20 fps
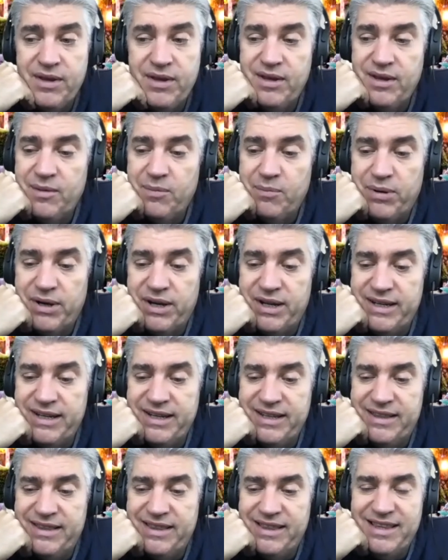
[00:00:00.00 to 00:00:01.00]
But
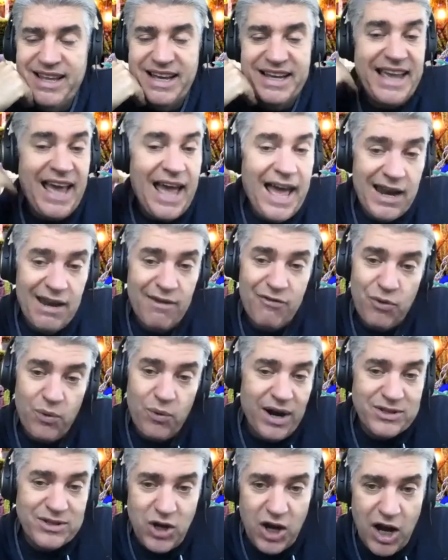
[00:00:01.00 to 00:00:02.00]
again, if you
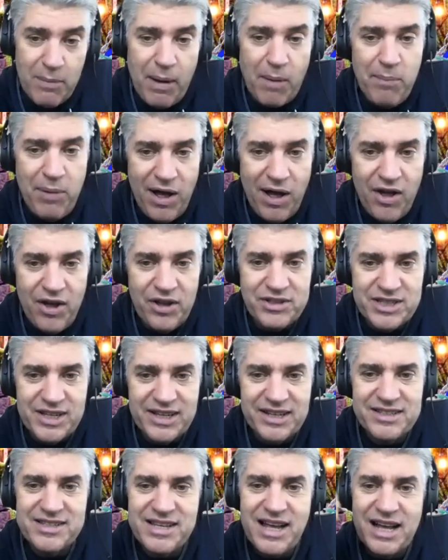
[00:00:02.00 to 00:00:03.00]
want to talk about
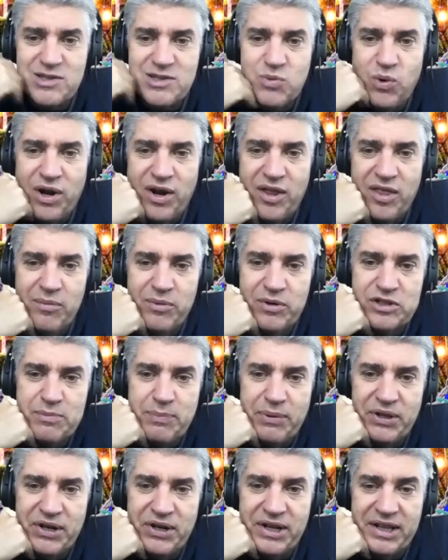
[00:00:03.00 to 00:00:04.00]
politics, that's one of the most
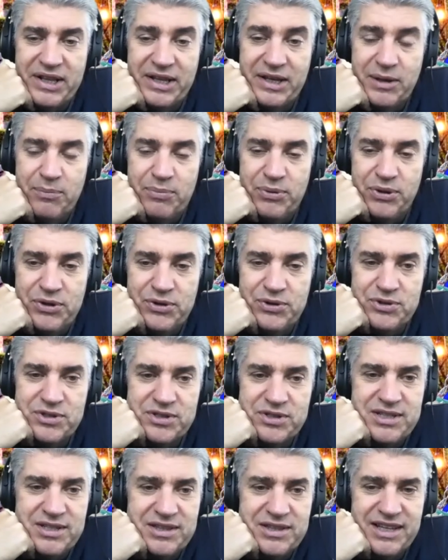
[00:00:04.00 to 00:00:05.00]
politically
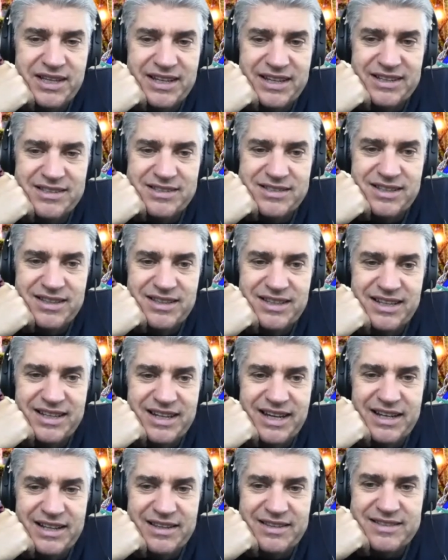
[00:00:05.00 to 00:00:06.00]
abused things in the
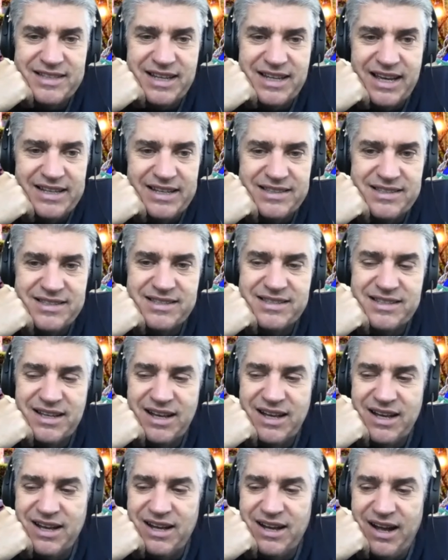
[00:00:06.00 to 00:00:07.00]
United States.
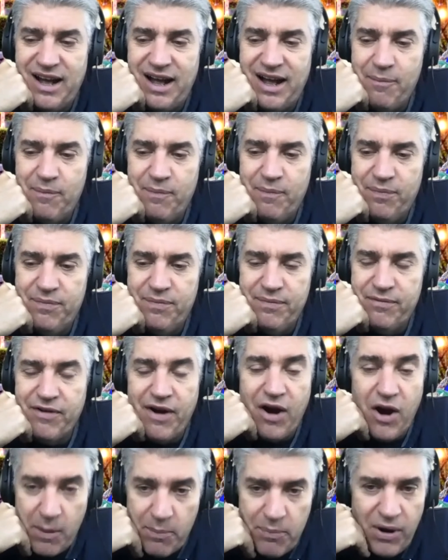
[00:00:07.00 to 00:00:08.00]
I'm
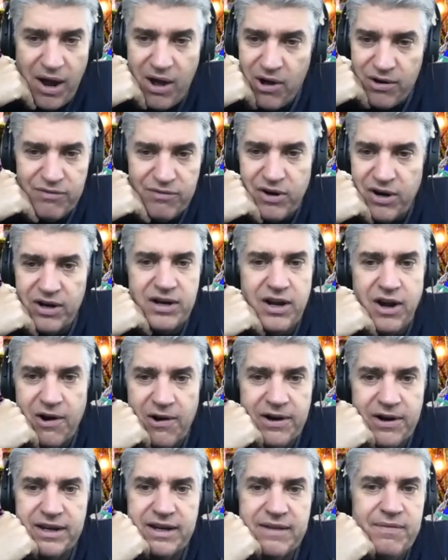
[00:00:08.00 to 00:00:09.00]
very proud of our
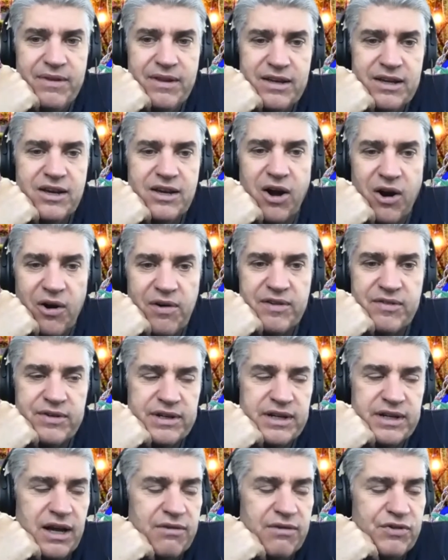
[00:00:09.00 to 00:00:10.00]
current
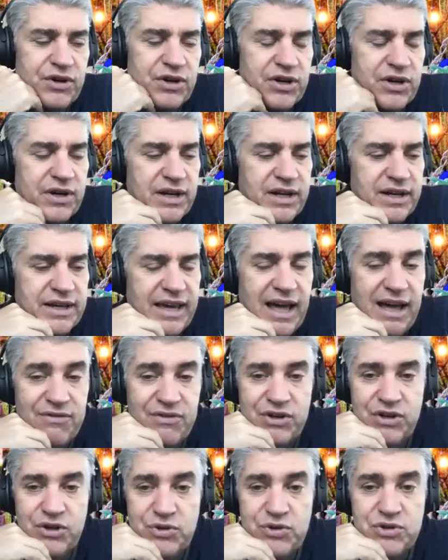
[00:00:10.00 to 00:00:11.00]
governor,
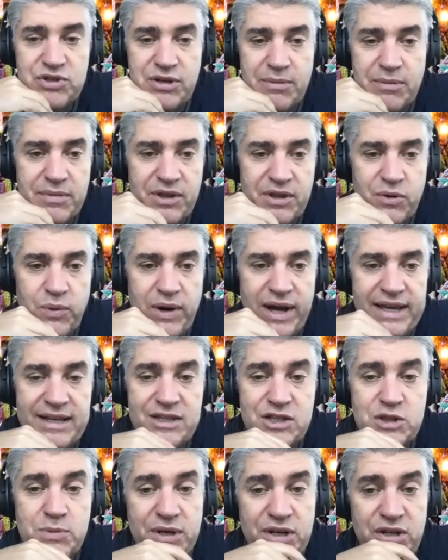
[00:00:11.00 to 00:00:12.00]
Gavin Newsom, and the way
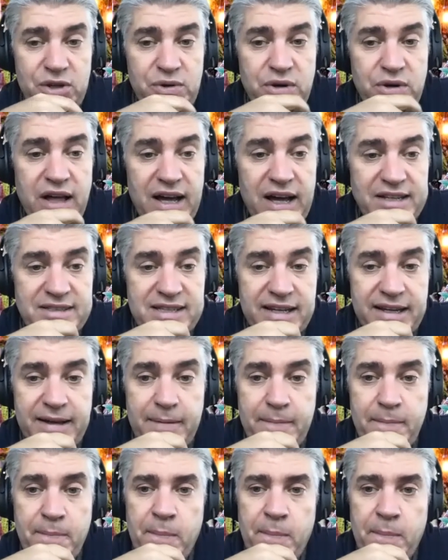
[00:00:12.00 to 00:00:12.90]
he's been utilizing it.